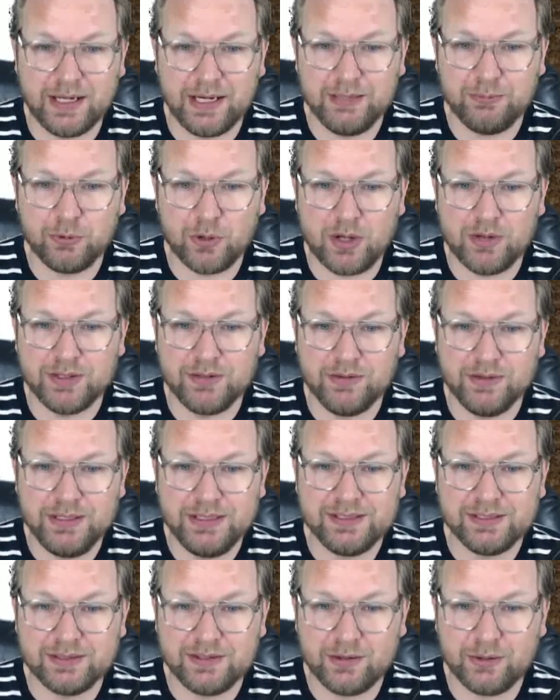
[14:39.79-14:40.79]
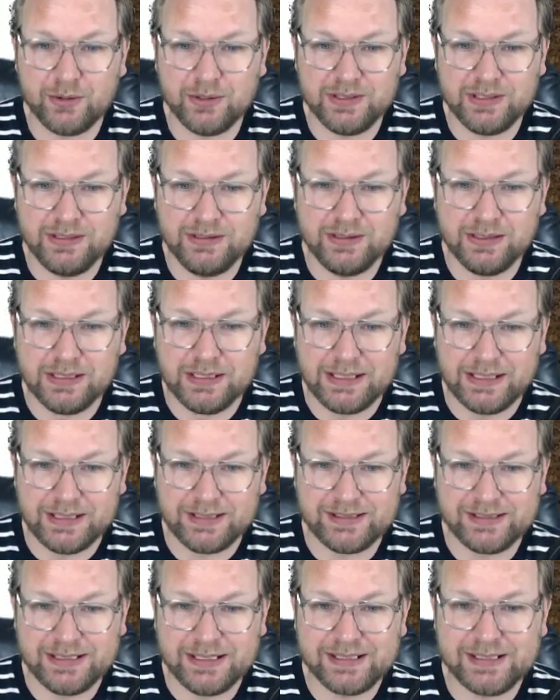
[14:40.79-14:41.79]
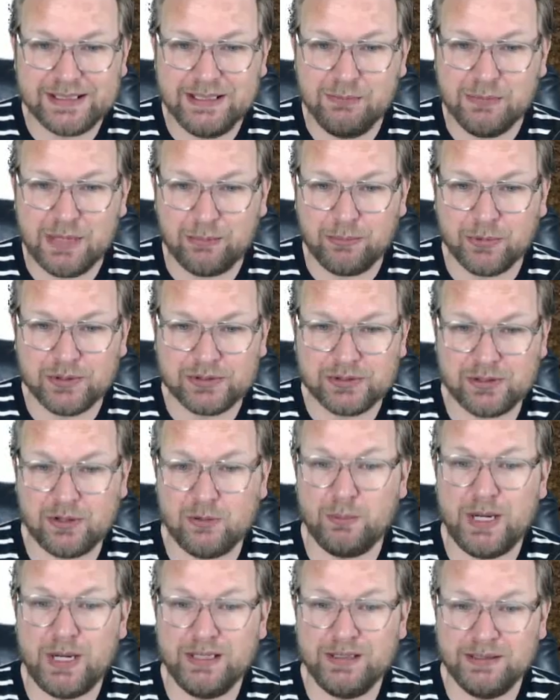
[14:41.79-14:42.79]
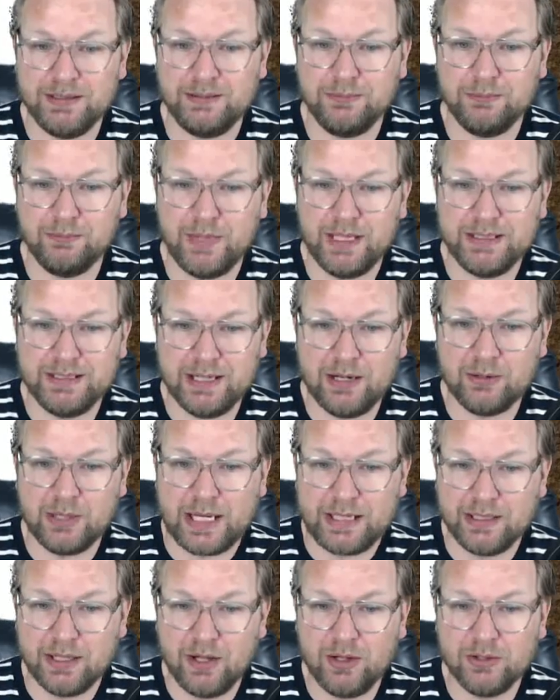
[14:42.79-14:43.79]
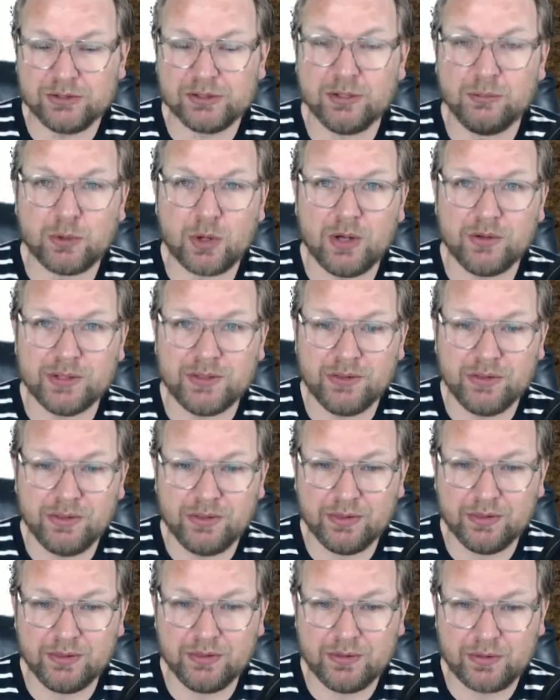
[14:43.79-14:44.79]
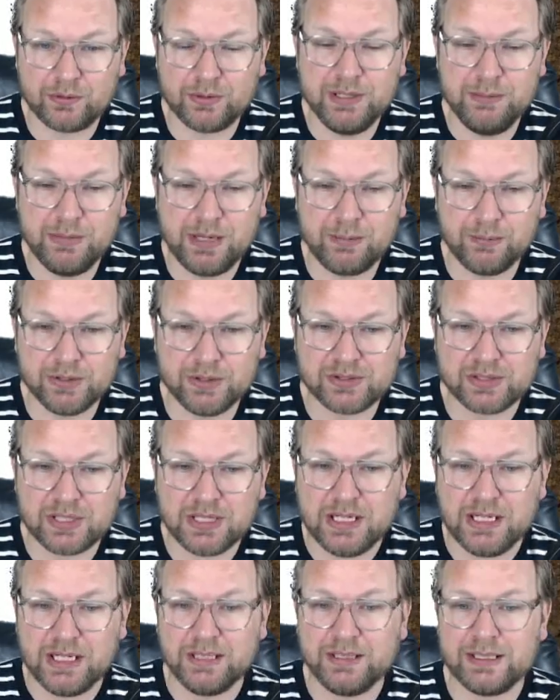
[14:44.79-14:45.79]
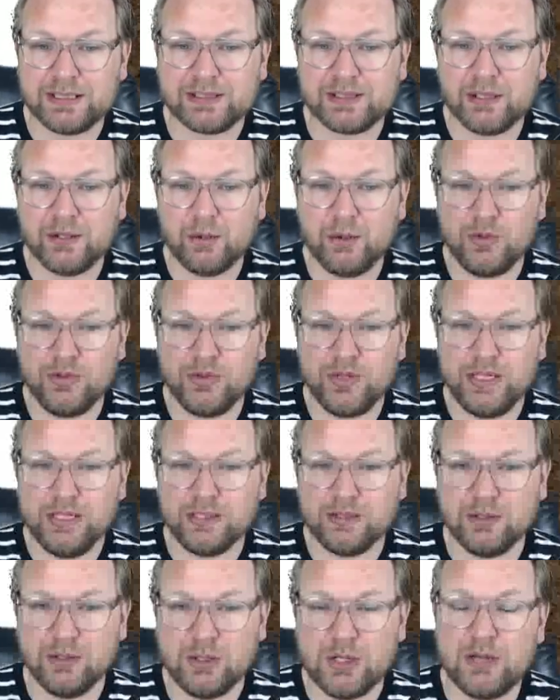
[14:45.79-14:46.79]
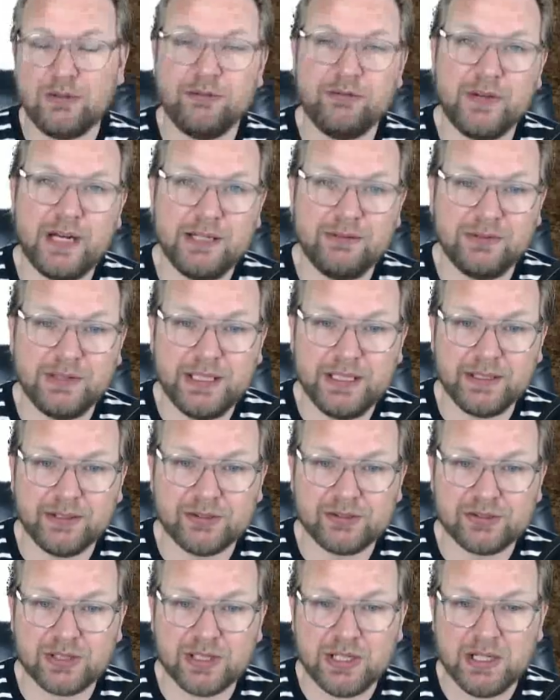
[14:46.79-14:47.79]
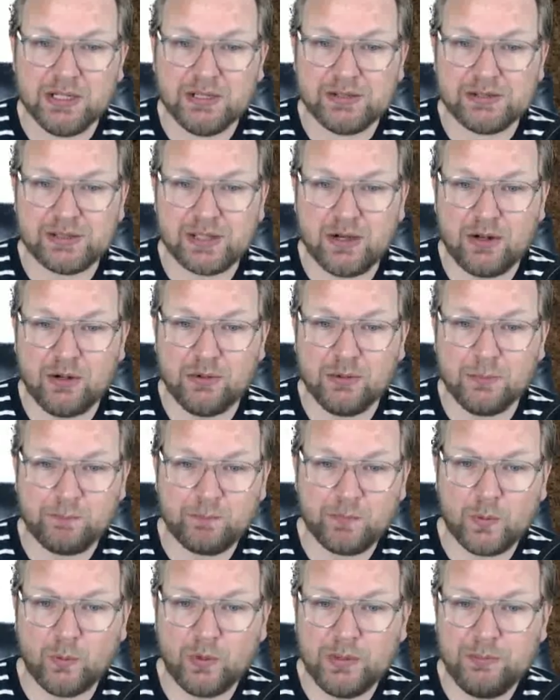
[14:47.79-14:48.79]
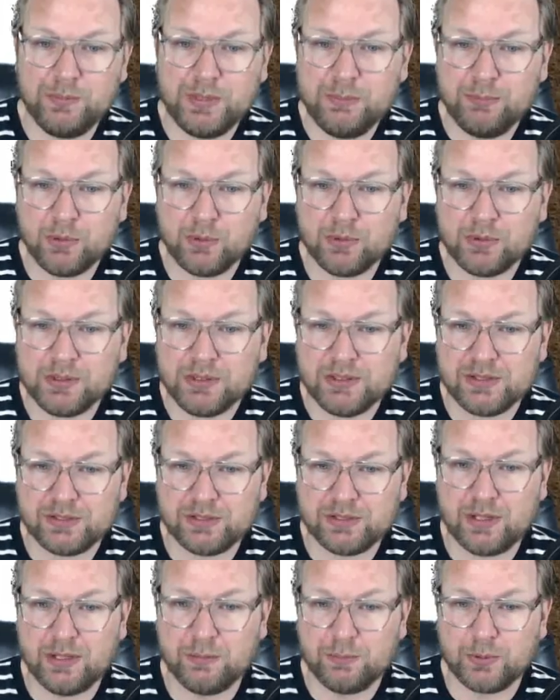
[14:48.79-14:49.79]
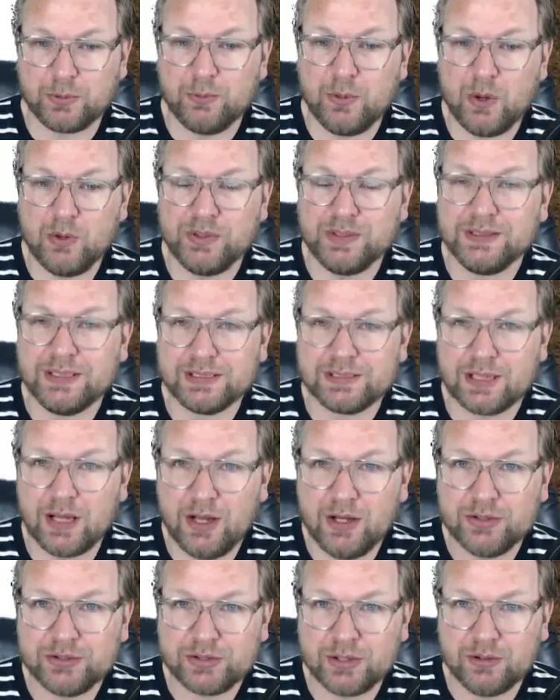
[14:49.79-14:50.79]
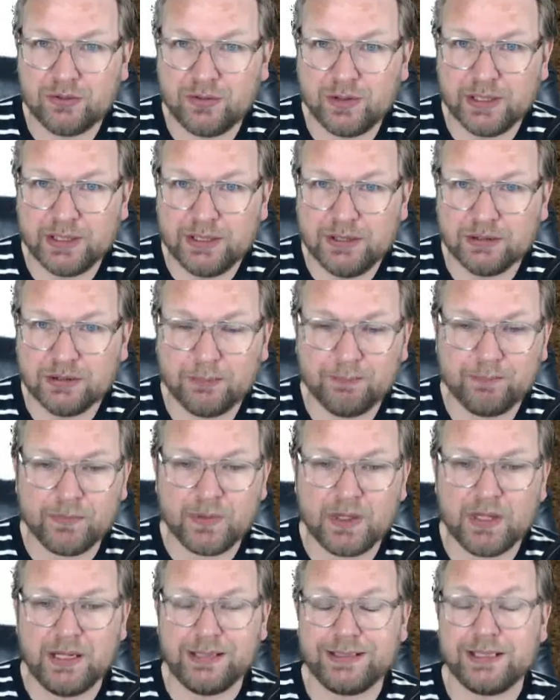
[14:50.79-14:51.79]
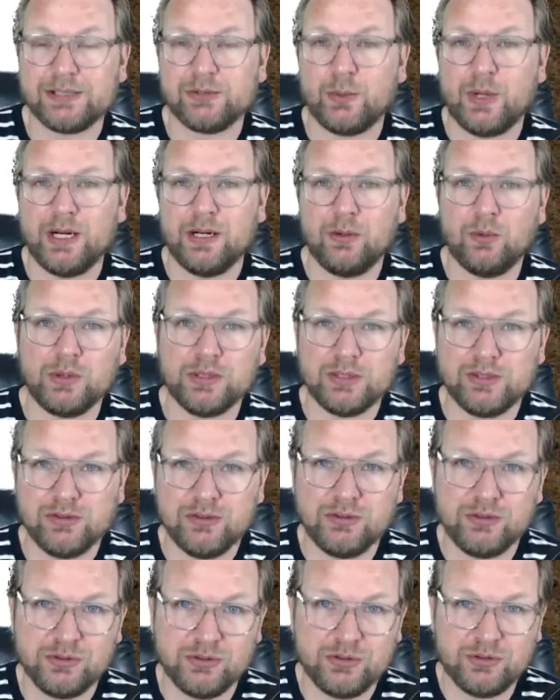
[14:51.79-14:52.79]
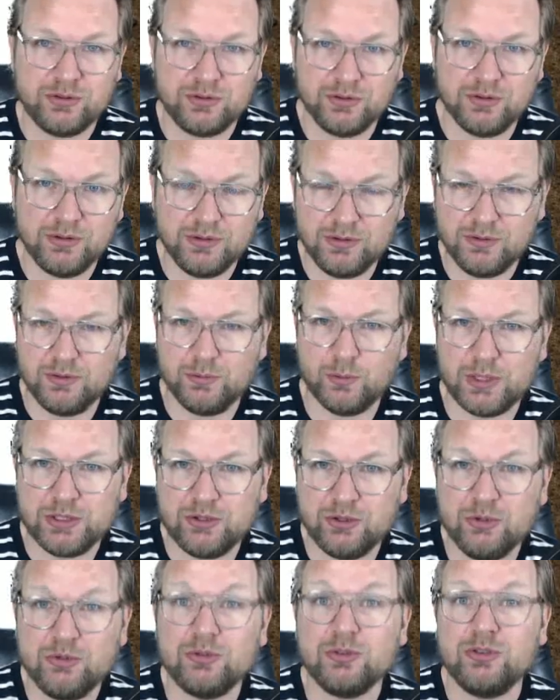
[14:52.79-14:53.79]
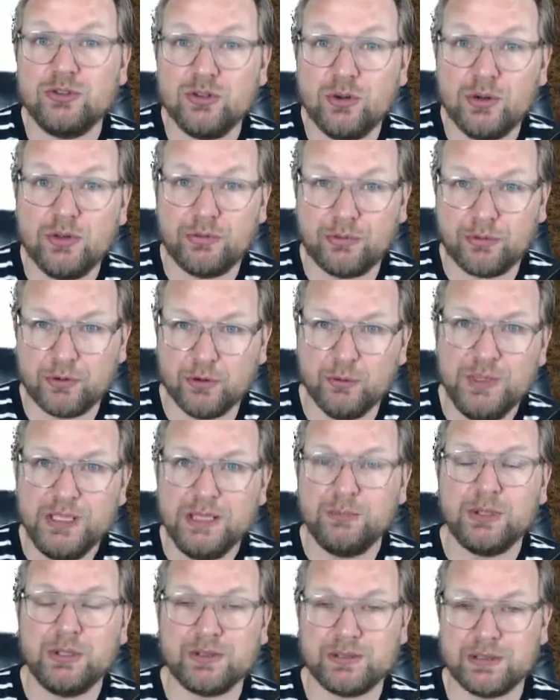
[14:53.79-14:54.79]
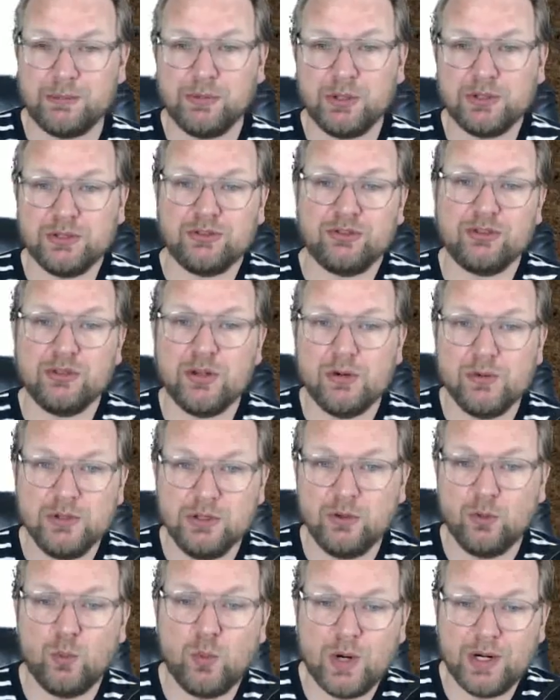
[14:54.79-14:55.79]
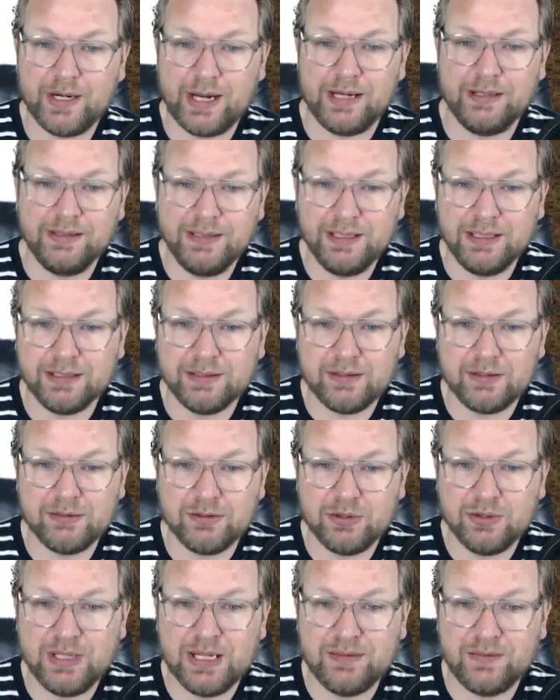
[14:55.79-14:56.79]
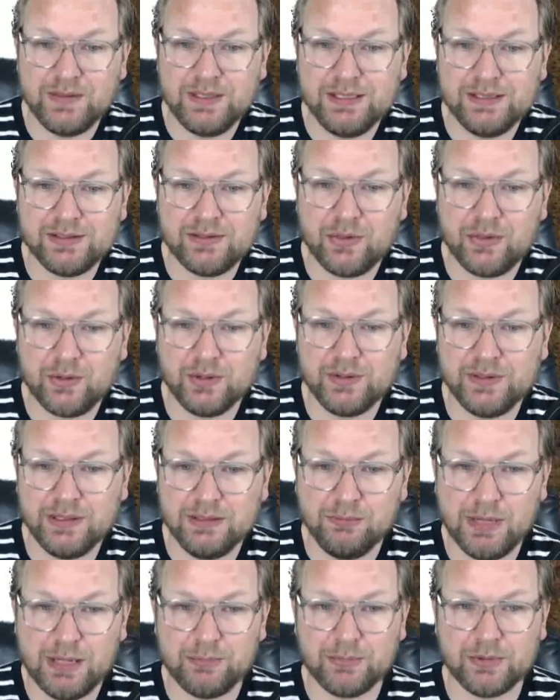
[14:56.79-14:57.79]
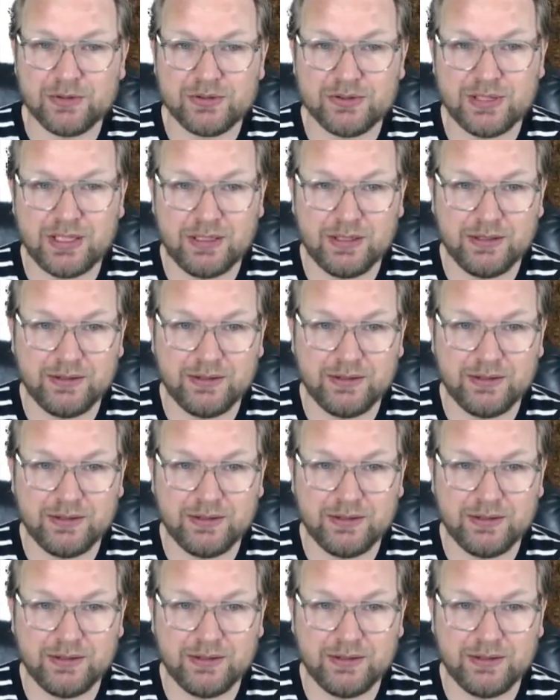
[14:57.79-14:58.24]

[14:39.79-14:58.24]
I brought in these 13 and 16 members. So my downline also brought in 3 members. And that's the cool thing. You have 5 layers. So when people start promoting this, also very good. And that's why I want you to join through me, because I'm going to show you what I did to get these 13 members.